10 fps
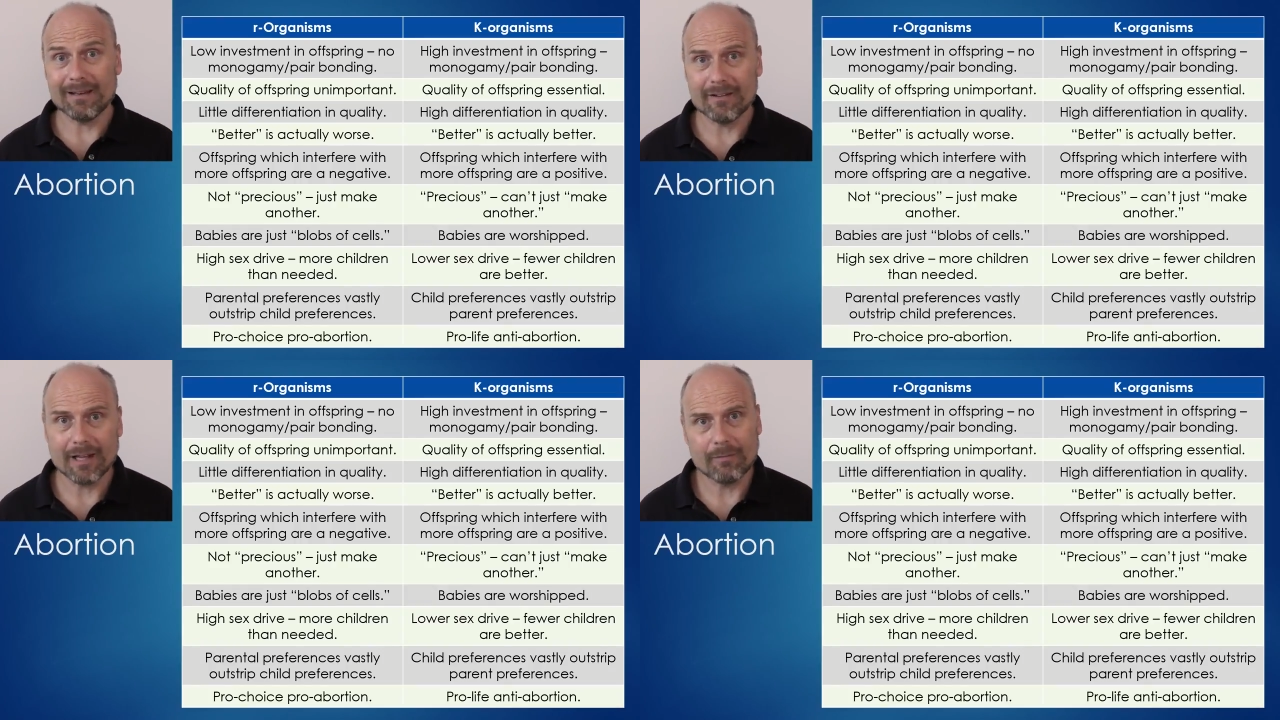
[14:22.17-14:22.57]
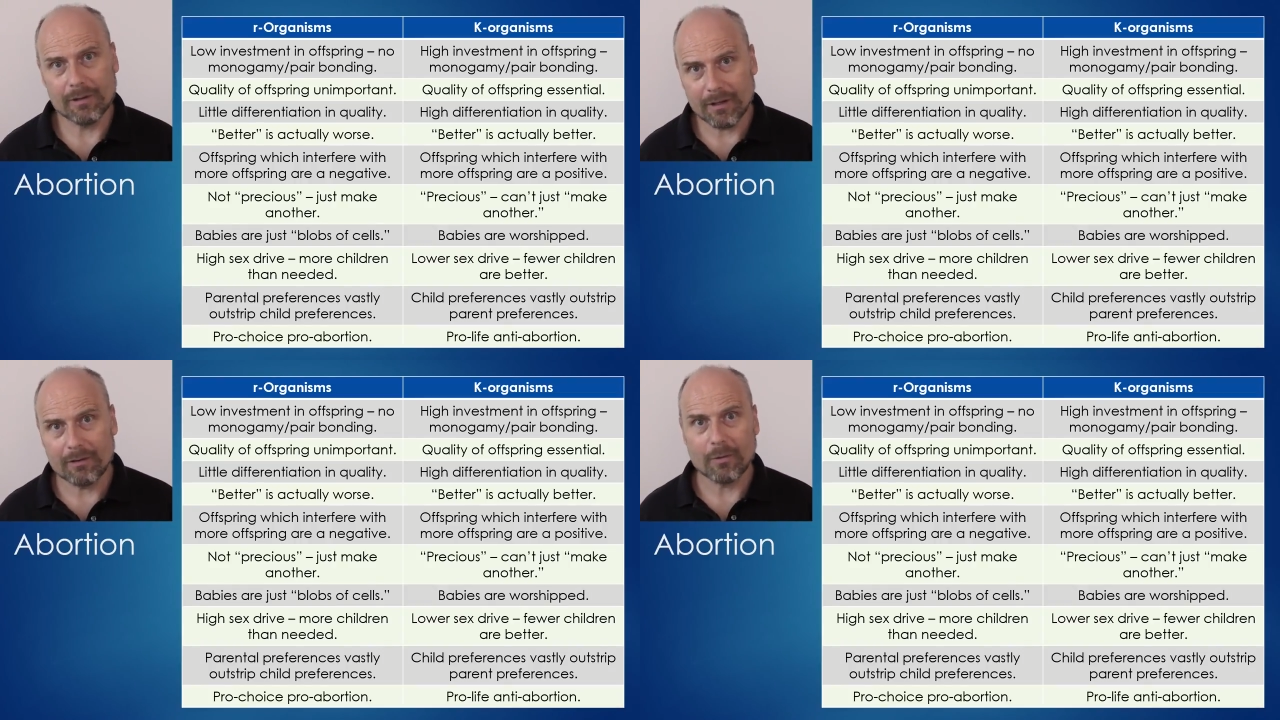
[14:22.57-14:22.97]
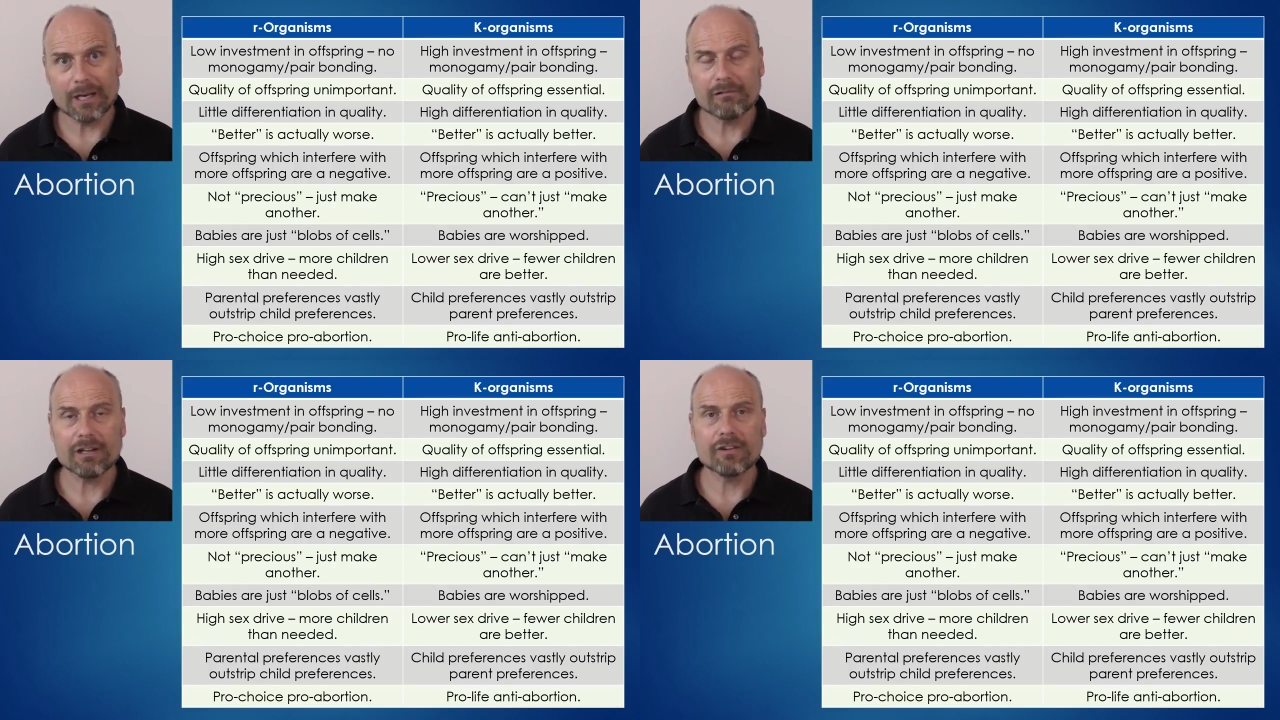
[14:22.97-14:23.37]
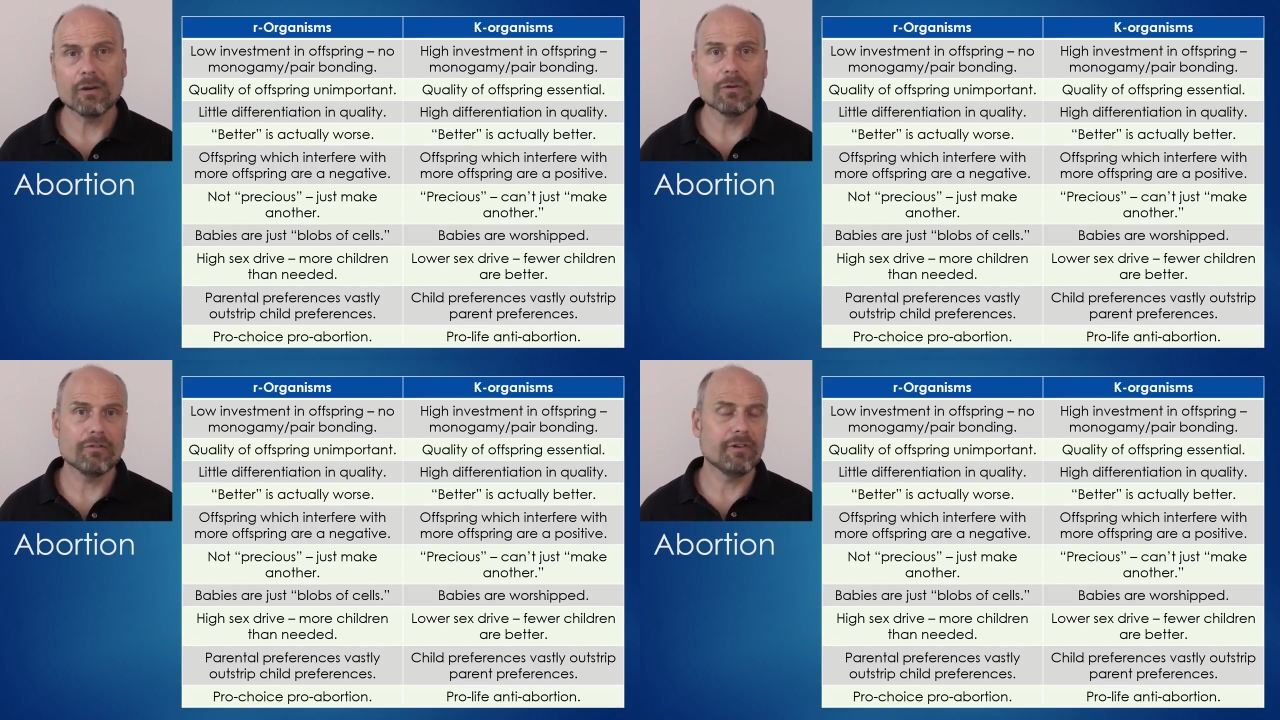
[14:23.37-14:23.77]
It's like, well, no, Wayne
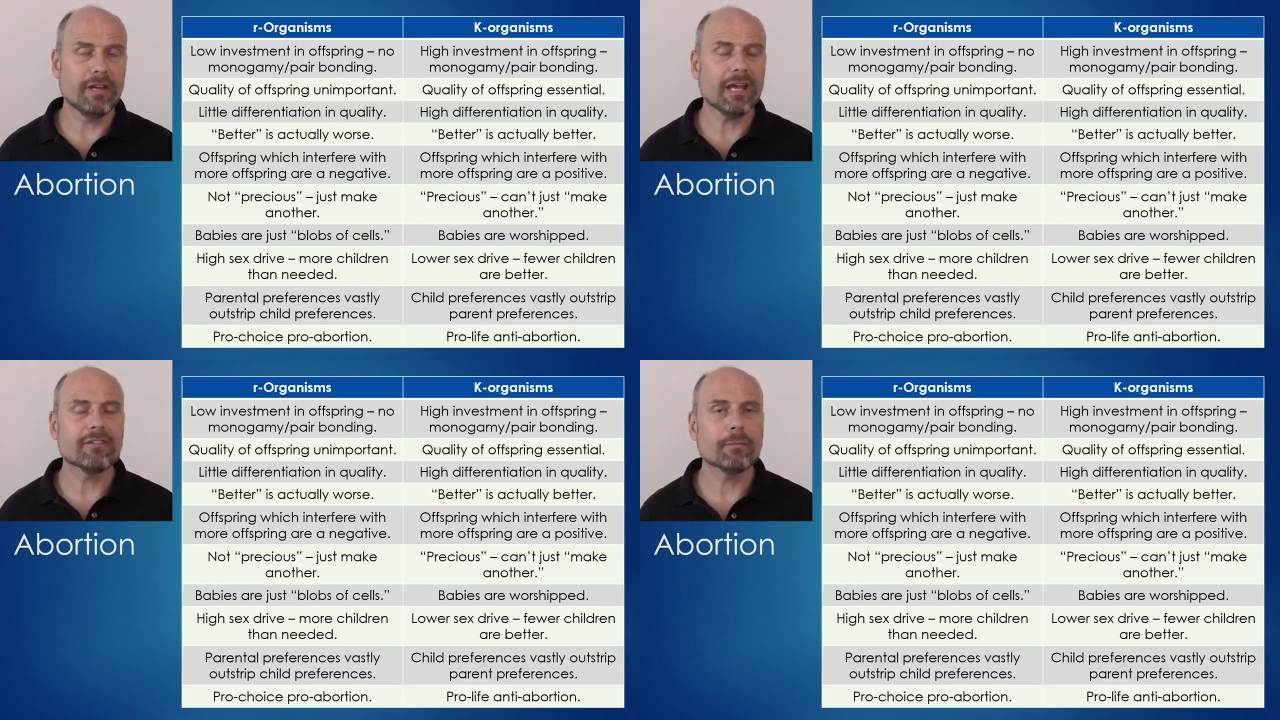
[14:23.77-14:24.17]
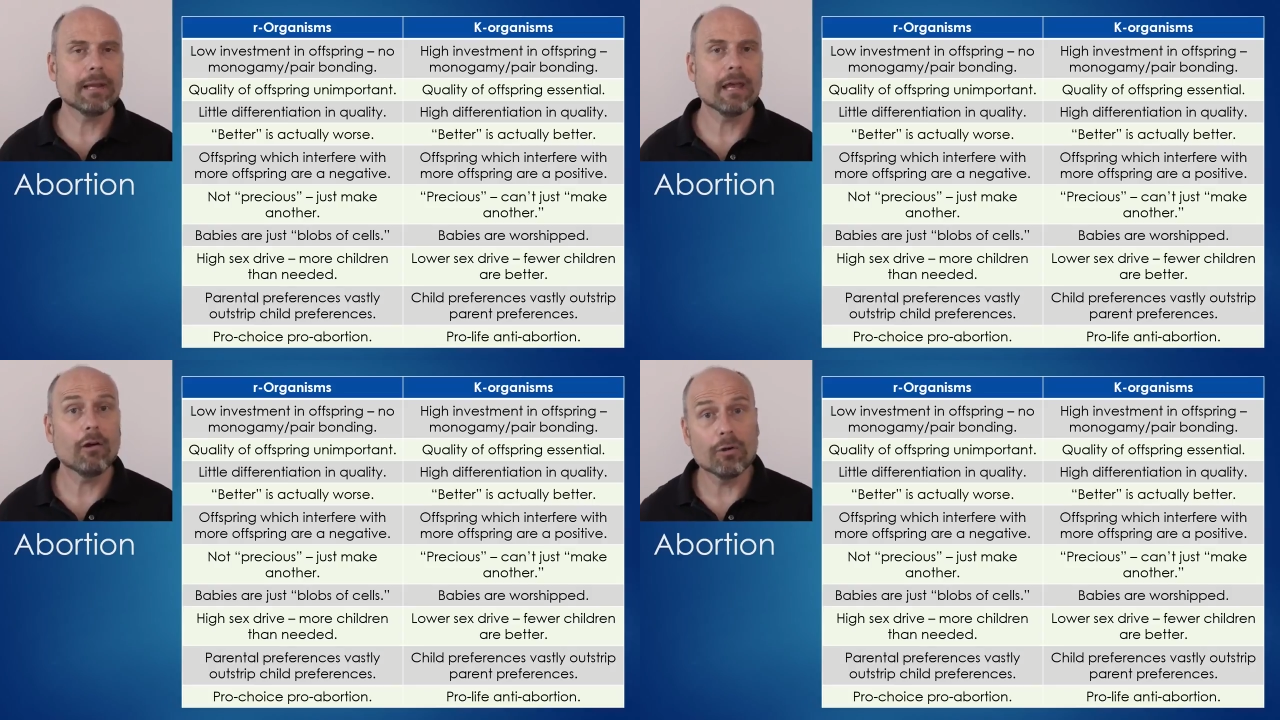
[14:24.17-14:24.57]
Gretzky was a fantastic player,